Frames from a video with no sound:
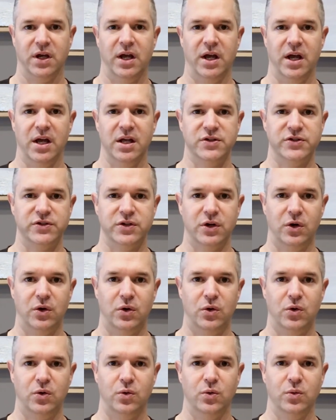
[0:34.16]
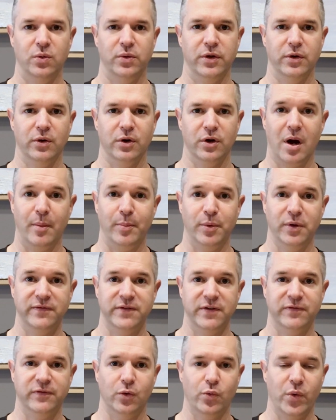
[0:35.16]
And so there are a couple of
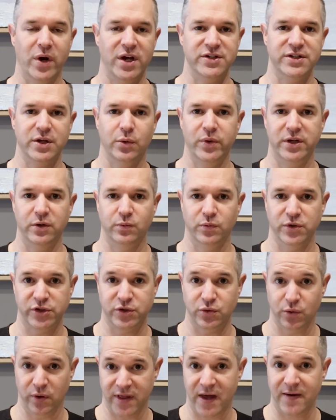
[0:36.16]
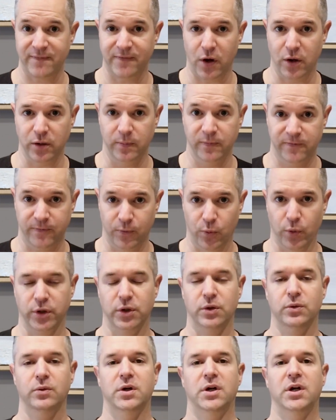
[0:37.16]
different ways that we can restore that volume for
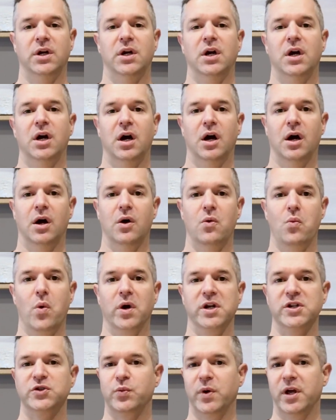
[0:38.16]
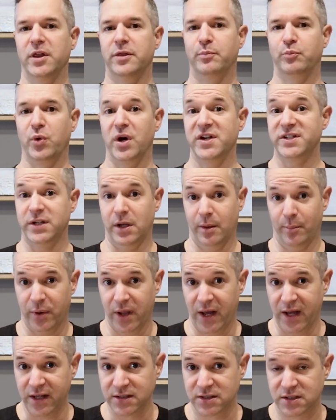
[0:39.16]
you. One is with breast
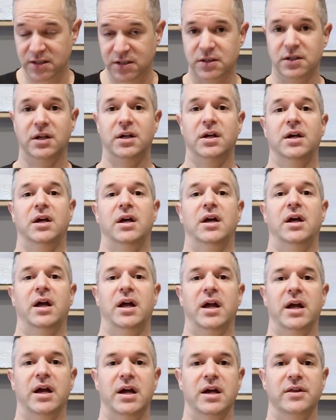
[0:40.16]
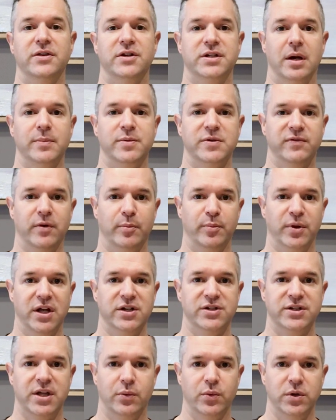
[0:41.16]
implants. And the types of
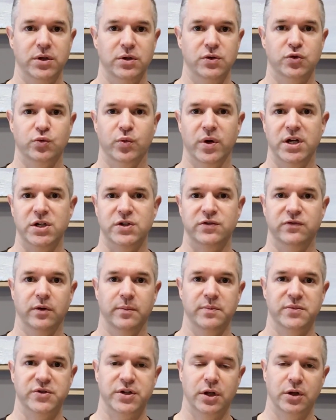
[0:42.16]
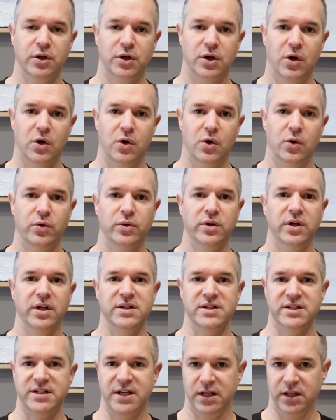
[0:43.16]
implants that we use range from silicone
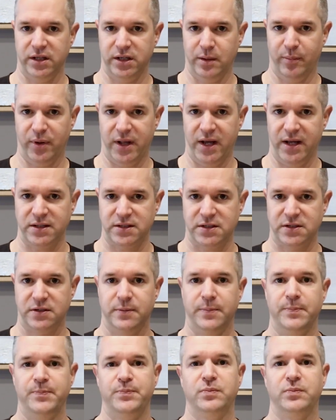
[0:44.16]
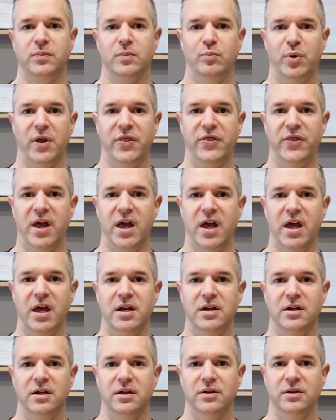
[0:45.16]
and saline implants. But
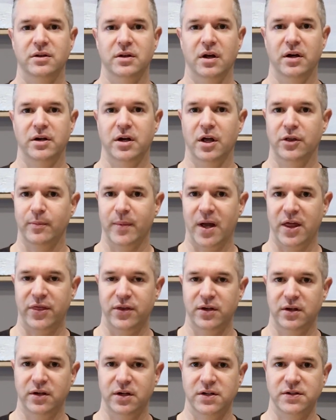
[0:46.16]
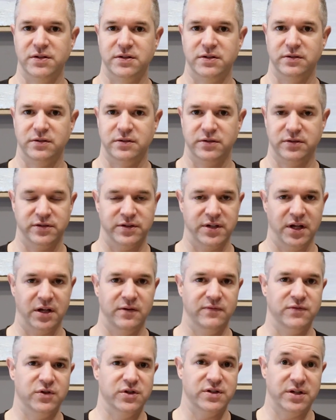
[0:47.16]
then another method, instead
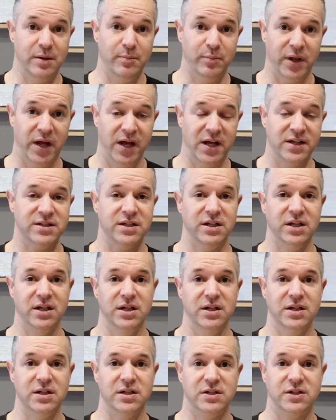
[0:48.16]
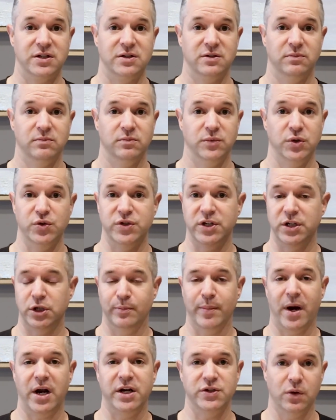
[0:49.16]
of just implants, is using your
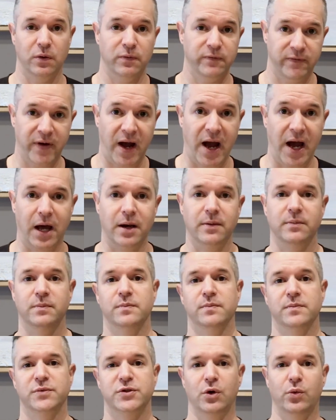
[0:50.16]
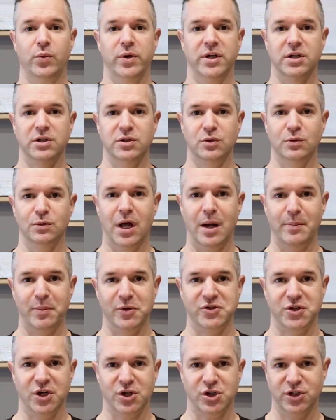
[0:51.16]
body's own fat. So we can do
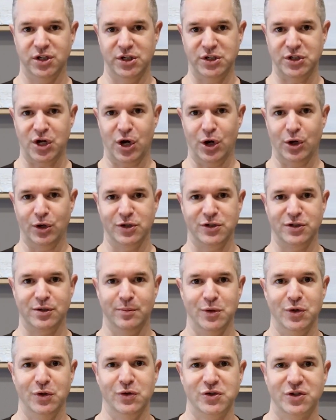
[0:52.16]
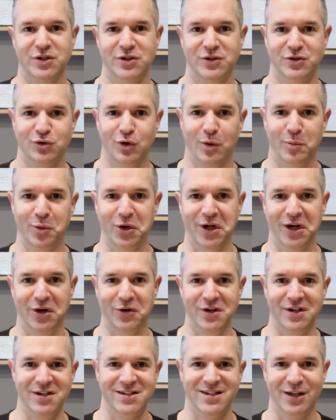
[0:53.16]
liposuction and target some of those trouble
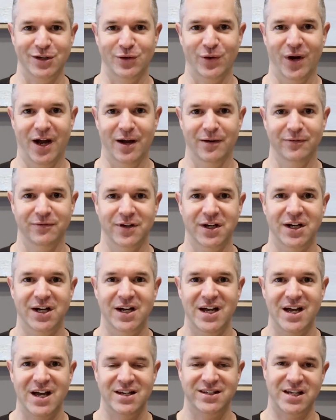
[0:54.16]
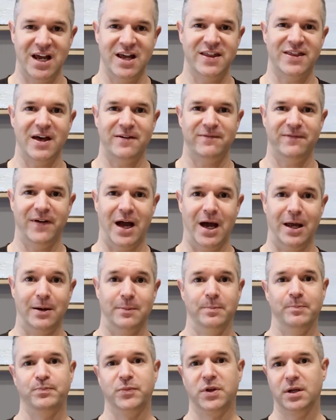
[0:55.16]
areas that you have. Take that fat,
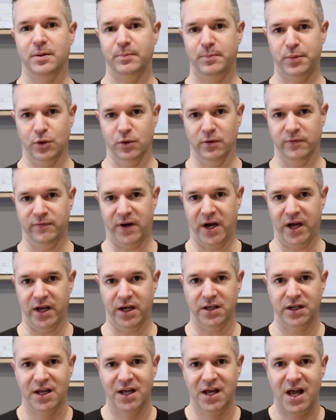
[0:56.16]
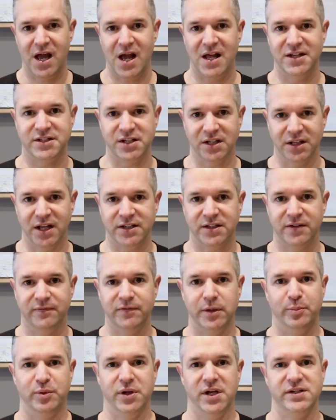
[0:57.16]
purify it, and
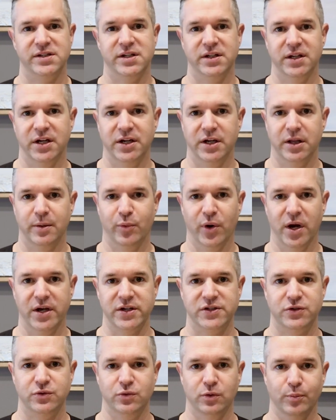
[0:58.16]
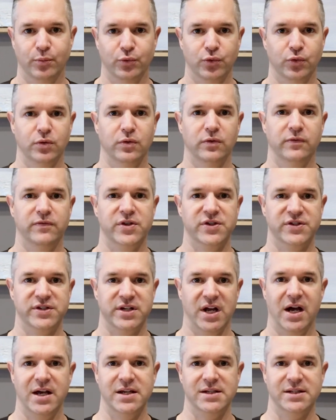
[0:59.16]
selectively place it into the breast to improve the
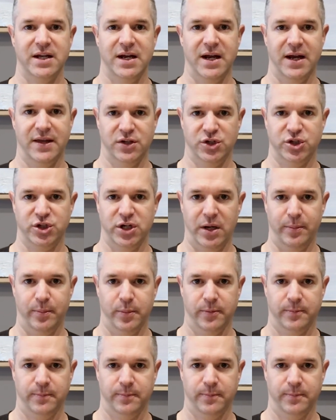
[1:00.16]
size and the shape.